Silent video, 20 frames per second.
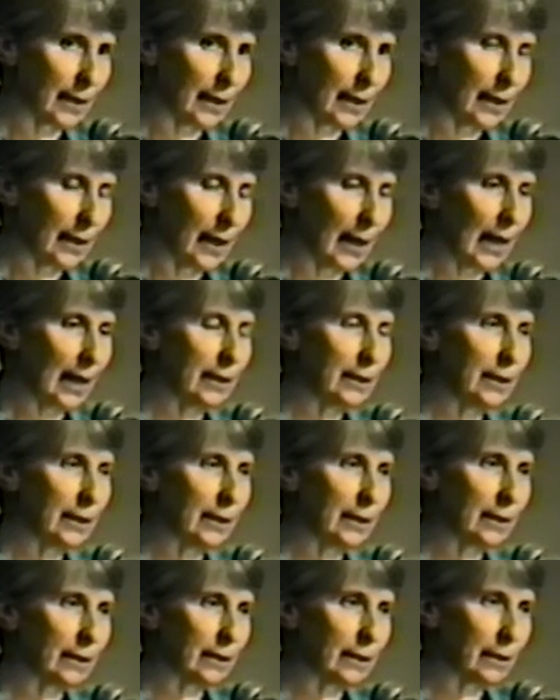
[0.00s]
I
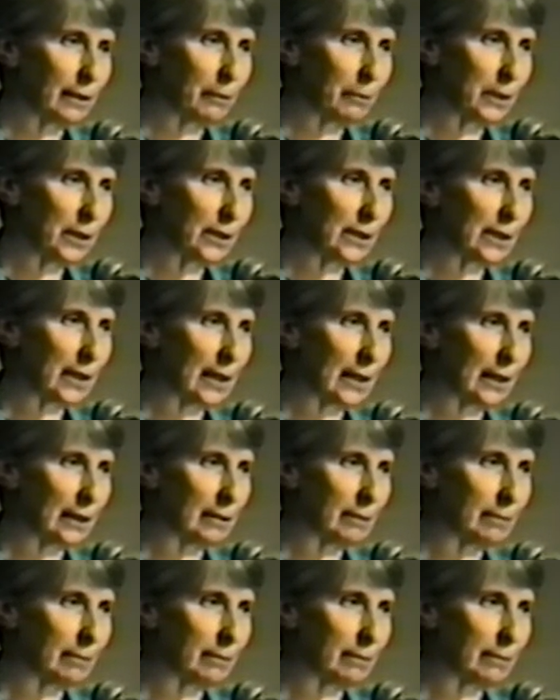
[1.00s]
think that we stand
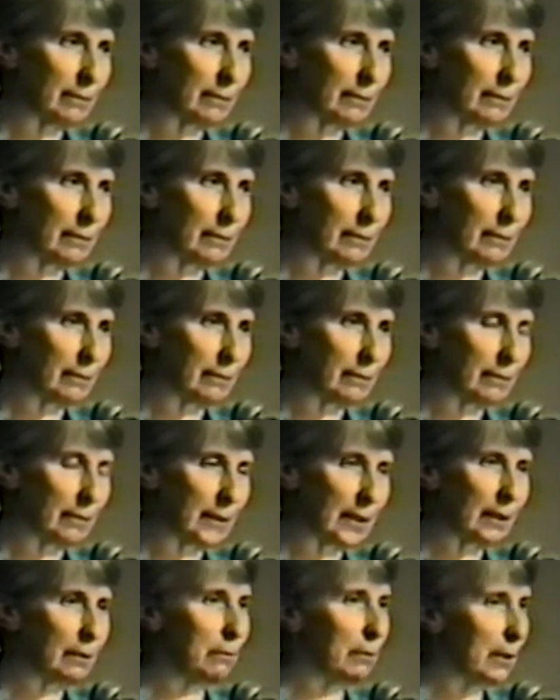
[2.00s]
in
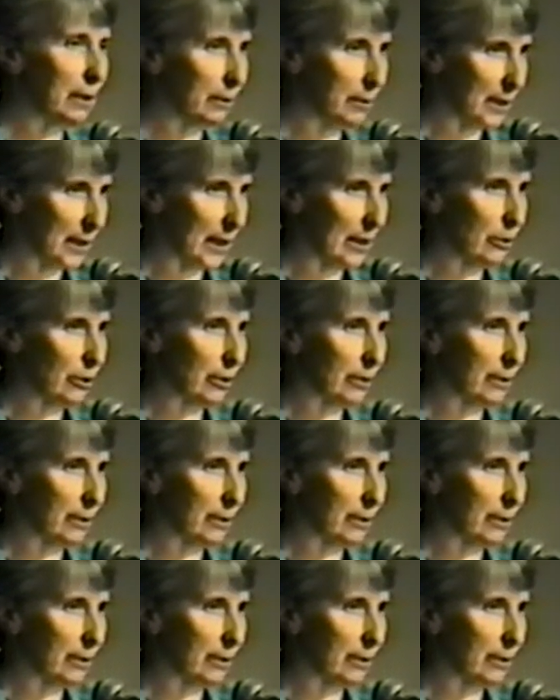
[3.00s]
a real danger.